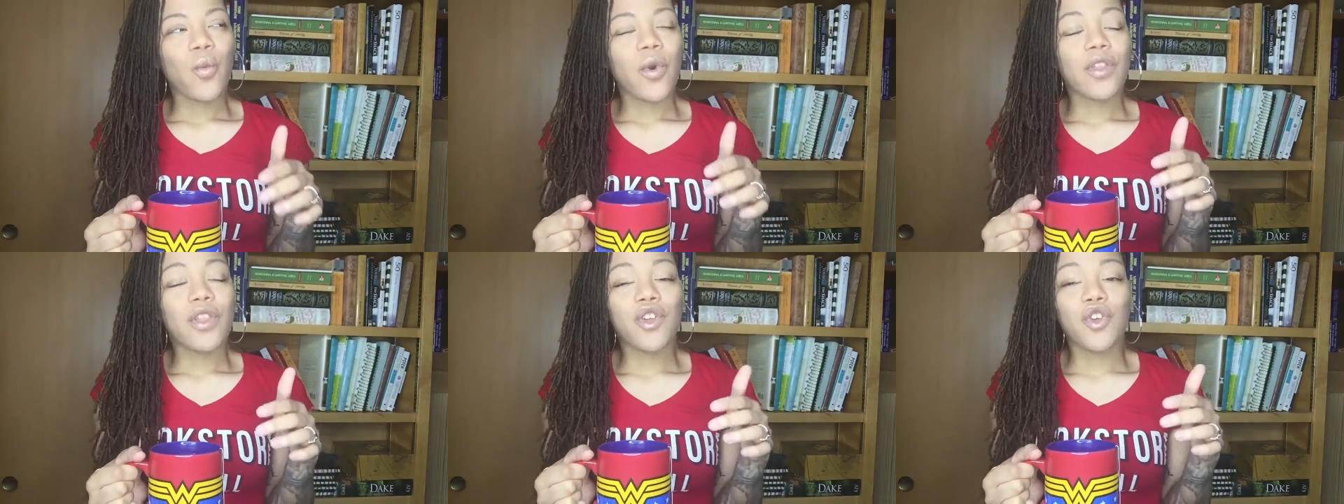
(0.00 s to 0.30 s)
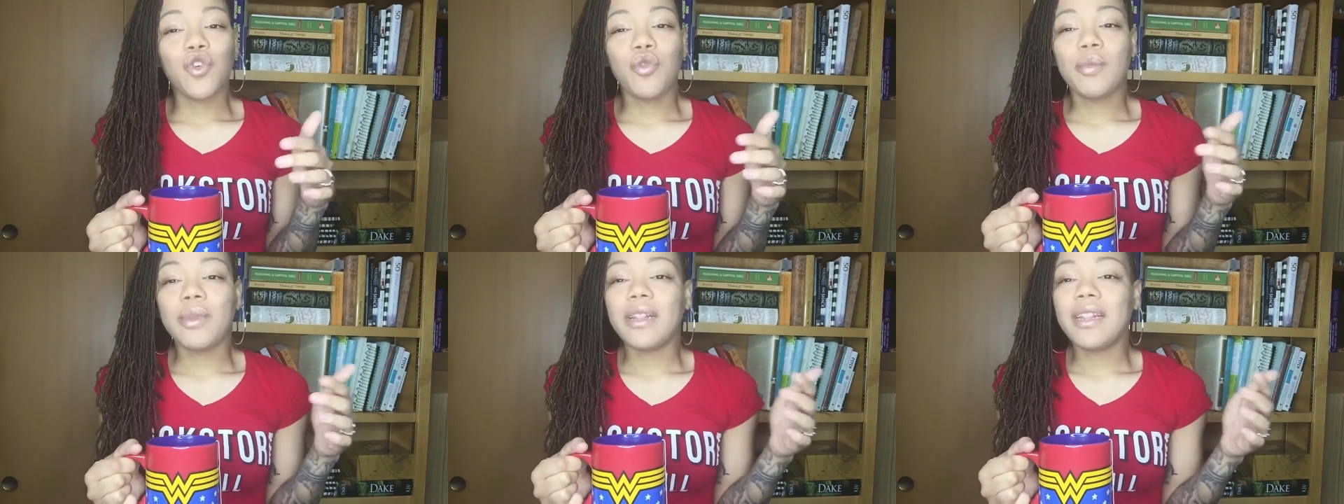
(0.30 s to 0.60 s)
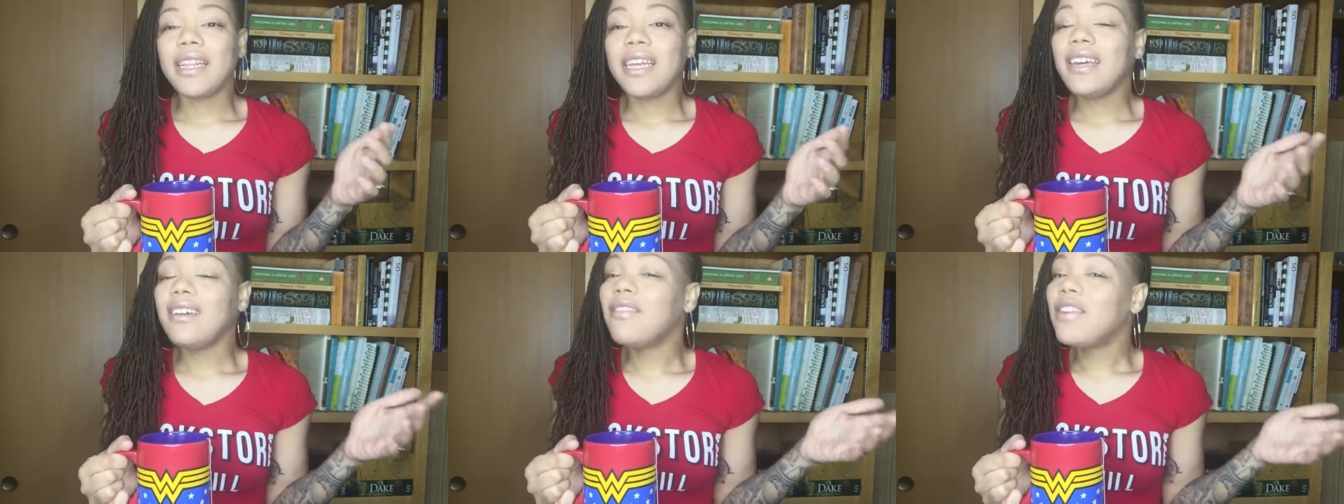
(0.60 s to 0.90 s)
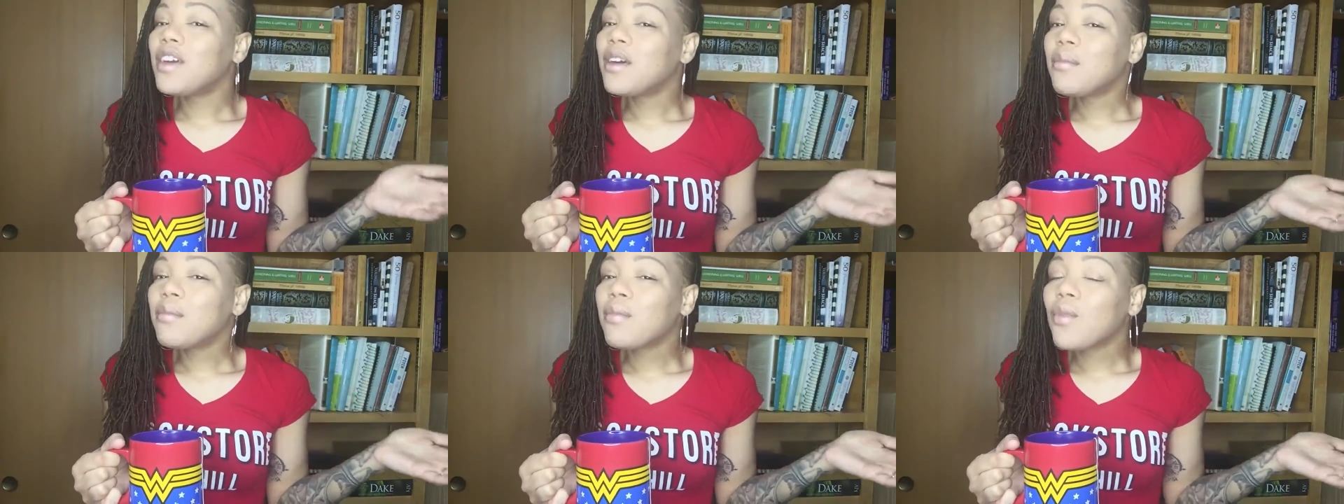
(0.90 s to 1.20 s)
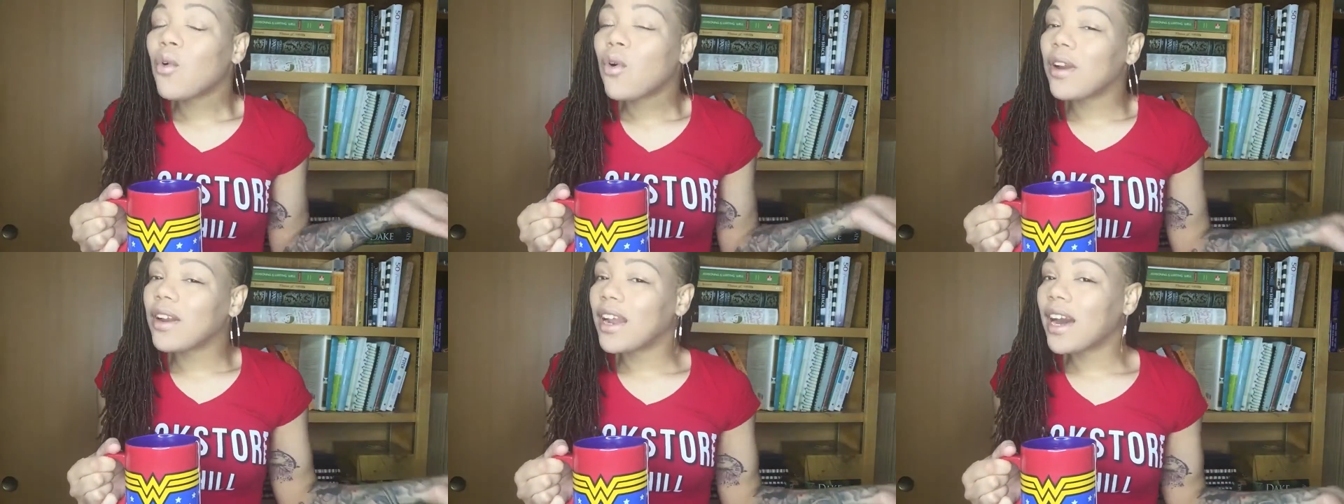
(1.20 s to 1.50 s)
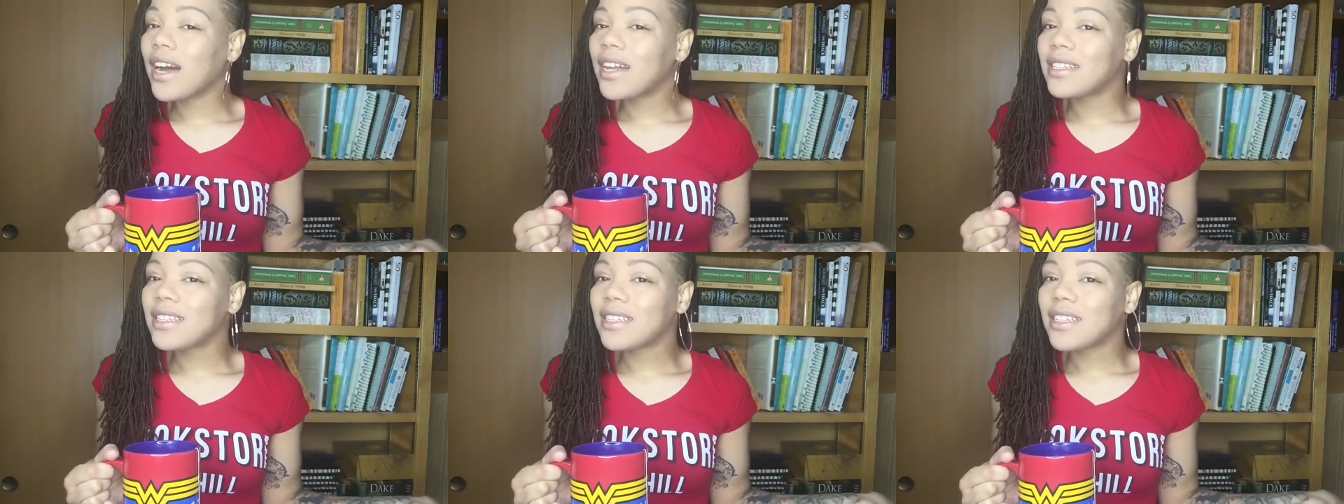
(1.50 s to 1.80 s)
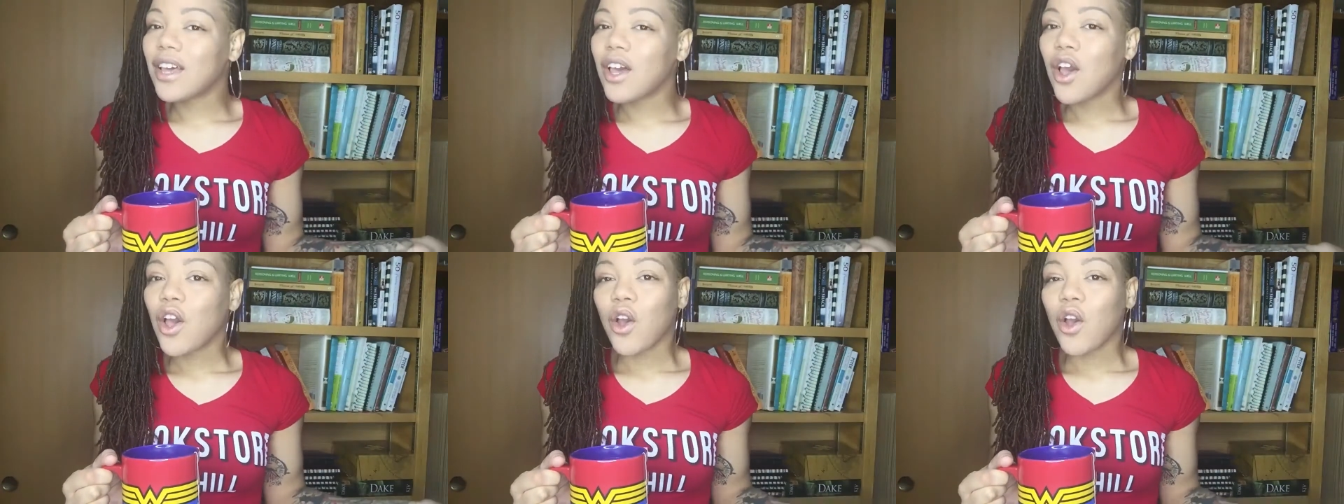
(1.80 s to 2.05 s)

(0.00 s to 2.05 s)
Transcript: Whether you believe him or not,